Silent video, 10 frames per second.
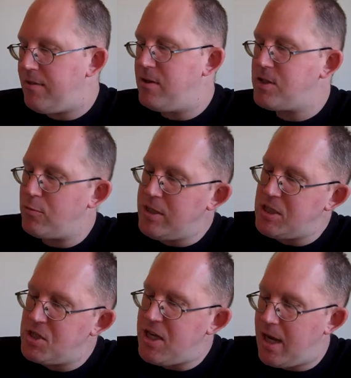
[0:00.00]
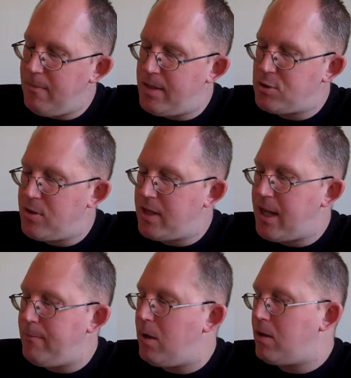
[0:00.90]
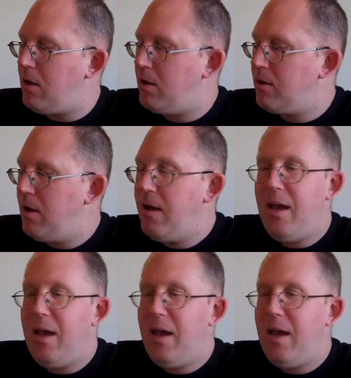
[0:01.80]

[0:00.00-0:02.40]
And there's a recent documentary that came out called